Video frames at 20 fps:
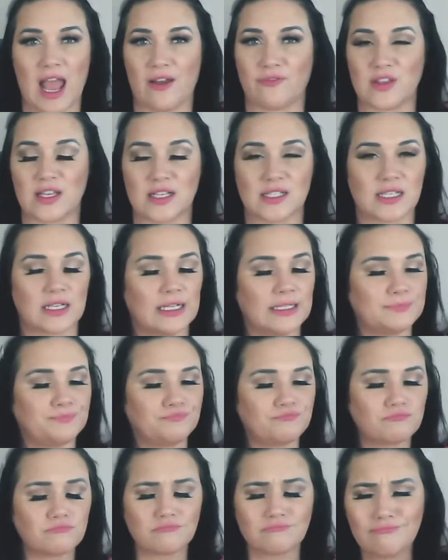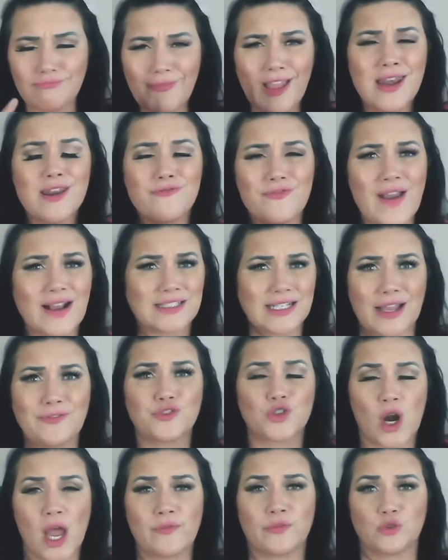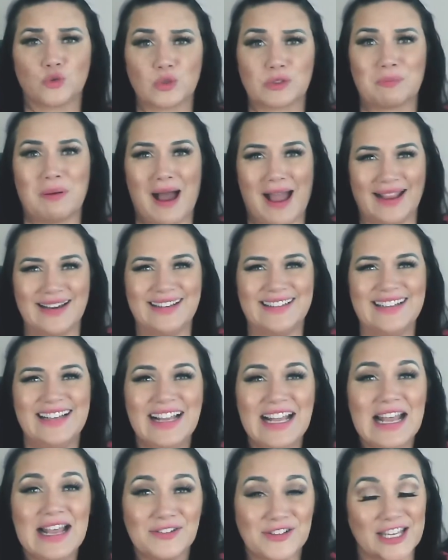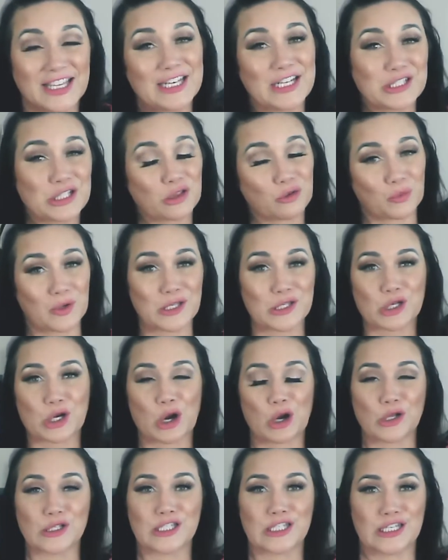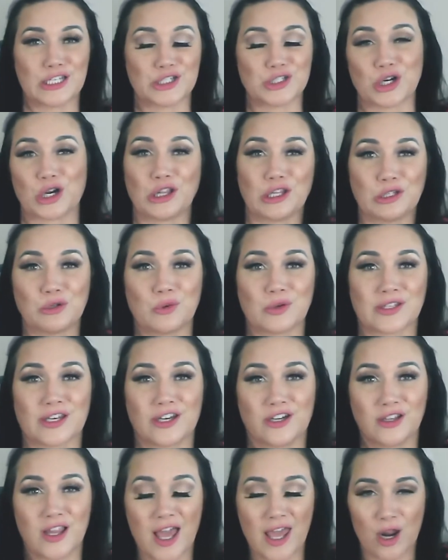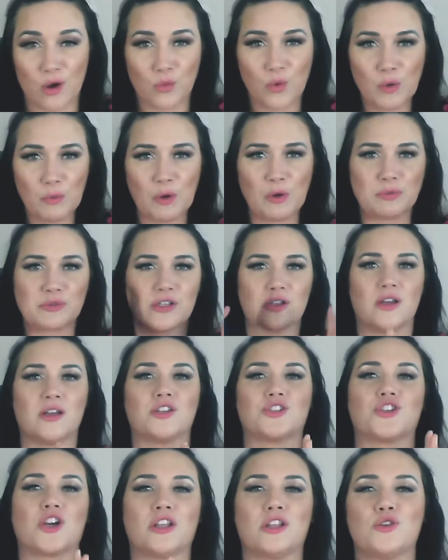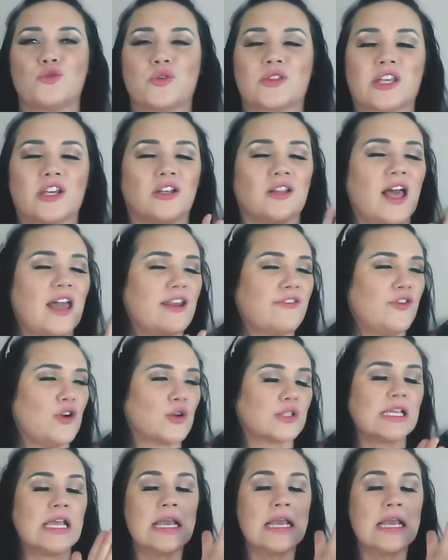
these, and in fact, I've traveled with mine, taking it to the Ritz-Carlton in Charlotte, North Carolina. Woo woo to Charlotte, North Carolina, folks.